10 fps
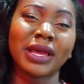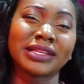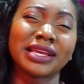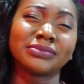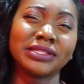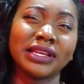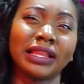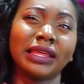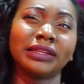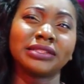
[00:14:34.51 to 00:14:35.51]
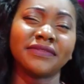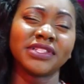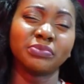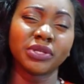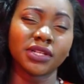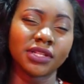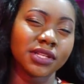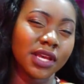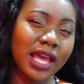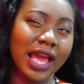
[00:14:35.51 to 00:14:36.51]
My excitement is at like 70%.
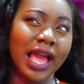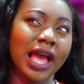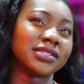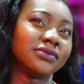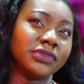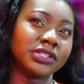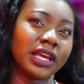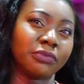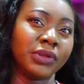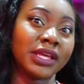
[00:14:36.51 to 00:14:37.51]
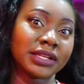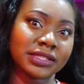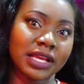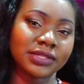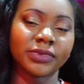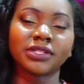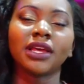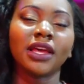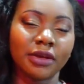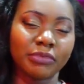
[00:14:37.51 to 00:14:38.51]
It hasn't reached like peak excitement,
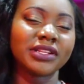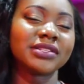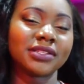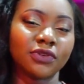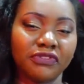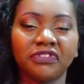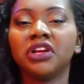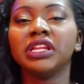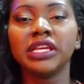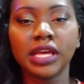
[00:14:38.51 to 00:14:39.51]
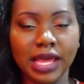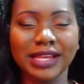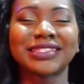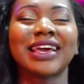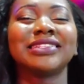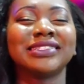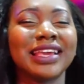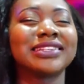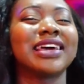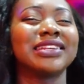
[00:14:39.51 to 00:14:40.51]
but it's still fairly
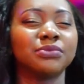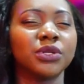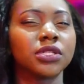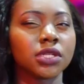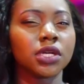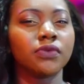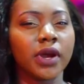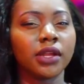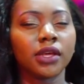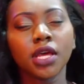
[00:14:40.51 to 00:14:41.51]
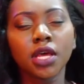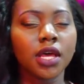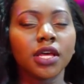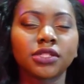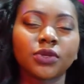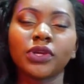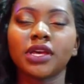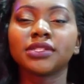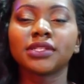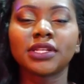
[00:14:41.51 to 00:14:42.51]
excitement, right? So
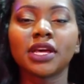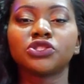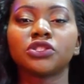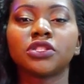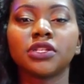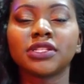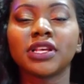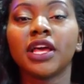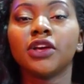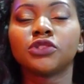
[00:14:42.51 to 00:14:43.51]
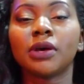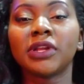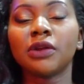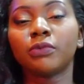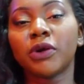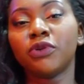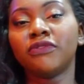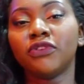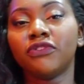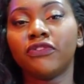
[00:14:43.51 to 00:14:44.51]
yes, that's just it. So I'm done with my
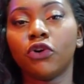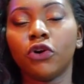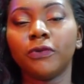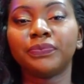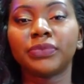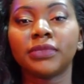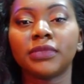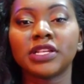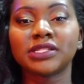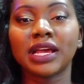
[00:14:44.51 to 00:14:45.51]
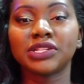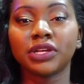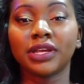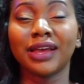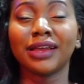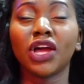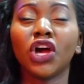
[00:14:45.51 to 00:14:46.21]
review for Side Chic Gang.